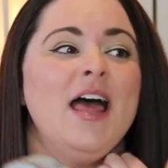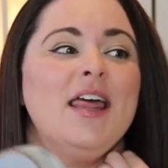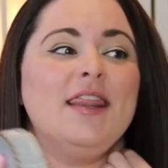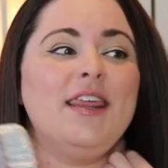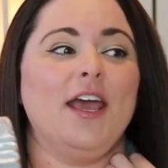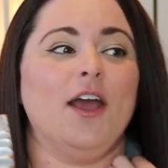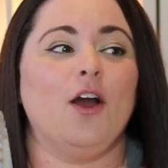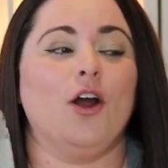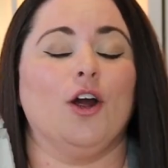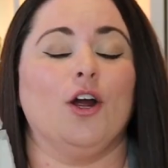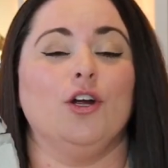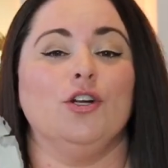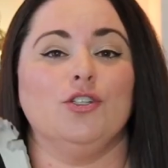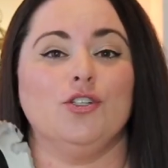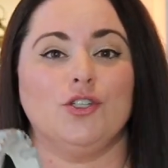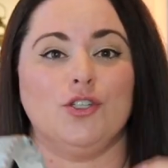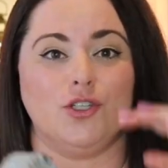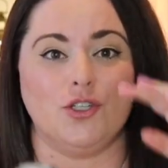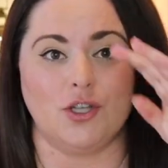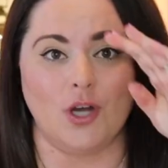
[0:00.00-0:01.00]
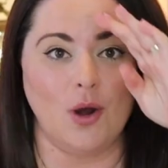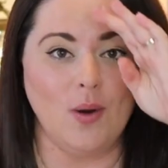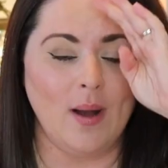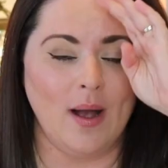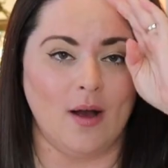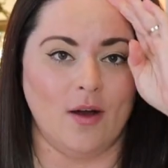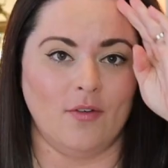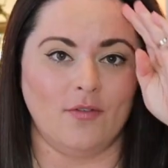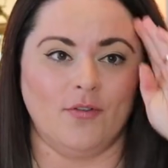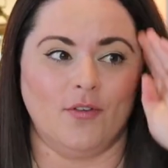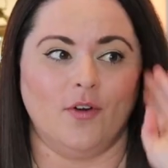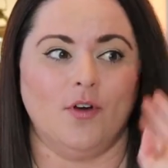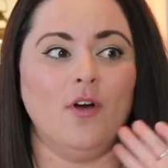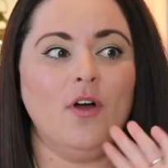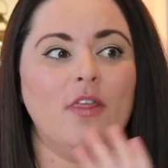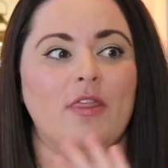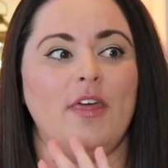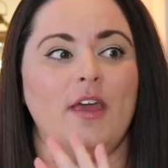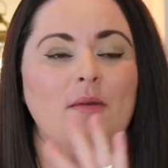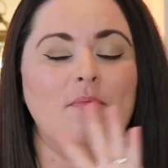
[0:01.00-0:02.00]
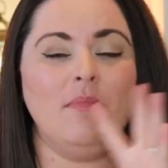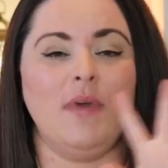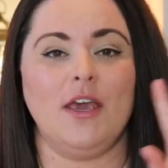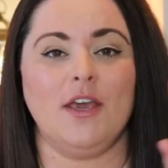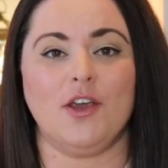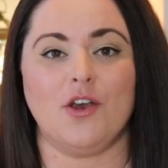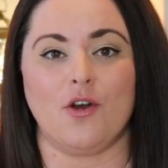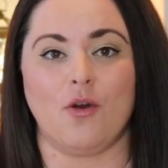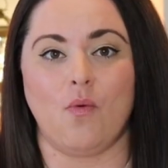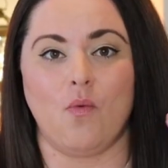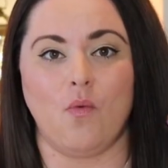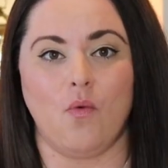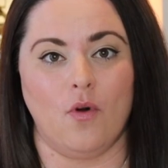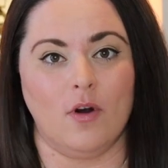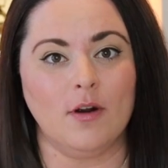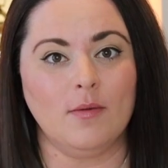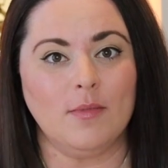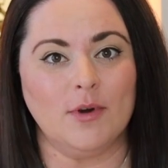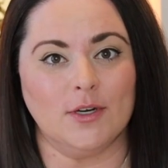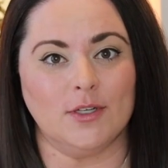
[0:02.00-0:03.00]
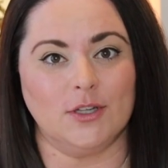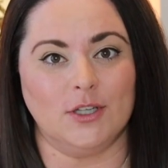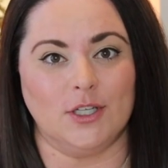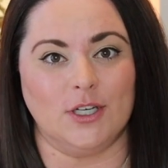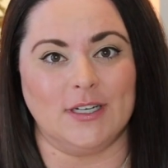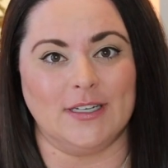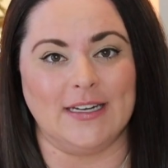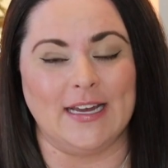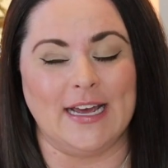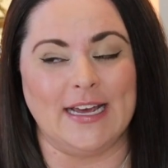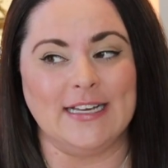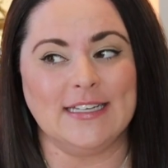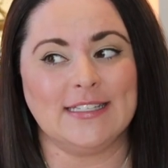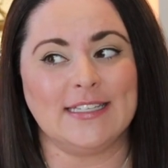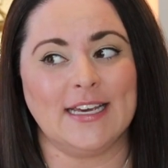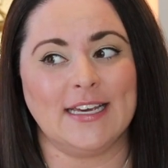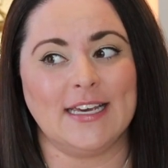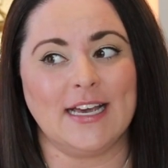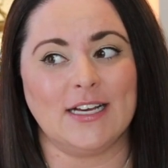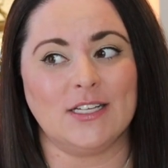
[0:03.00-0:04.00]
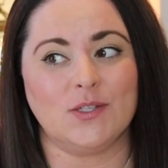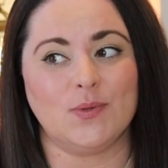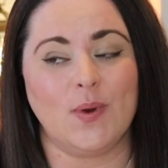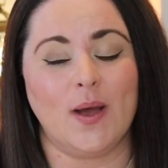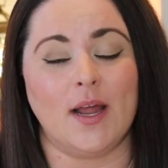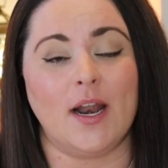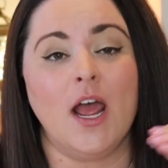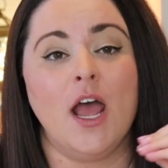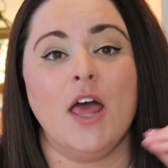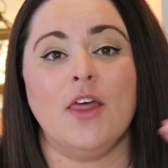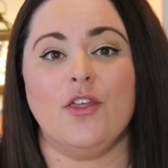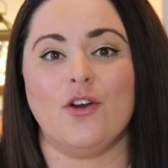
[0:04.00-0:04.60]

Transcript: They are so helpful. They make your warmer look nice. And guess what?